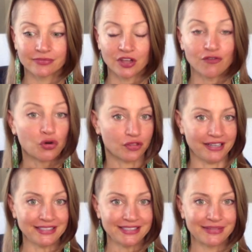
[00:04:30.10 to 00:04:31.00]

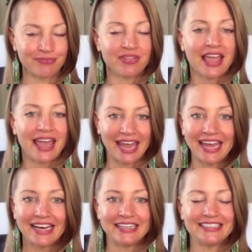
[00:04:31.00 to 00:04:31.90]
fullness,
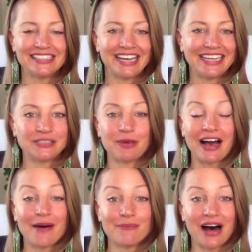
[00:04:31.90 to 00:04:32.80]
and it's
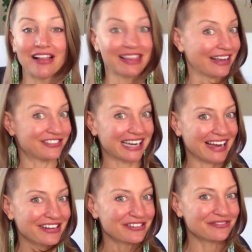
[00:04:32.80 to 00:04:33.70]
become a
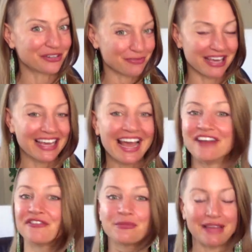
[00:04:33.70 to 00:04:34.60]
lifestyle for me
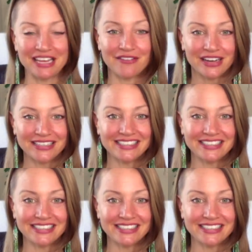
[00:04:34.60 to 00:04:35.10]
and for many of us,